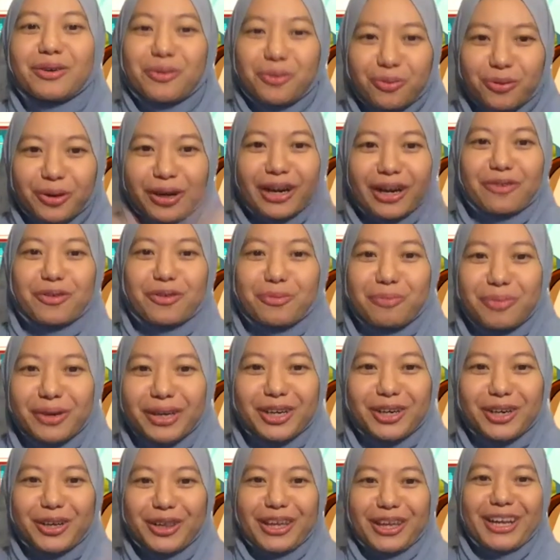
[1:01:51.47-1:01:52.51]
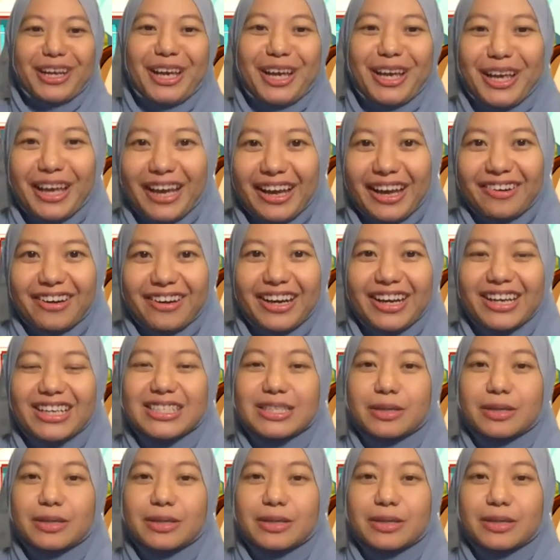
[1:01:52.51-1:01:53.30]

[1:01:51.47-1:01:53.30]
whatever bigger that they can get, right?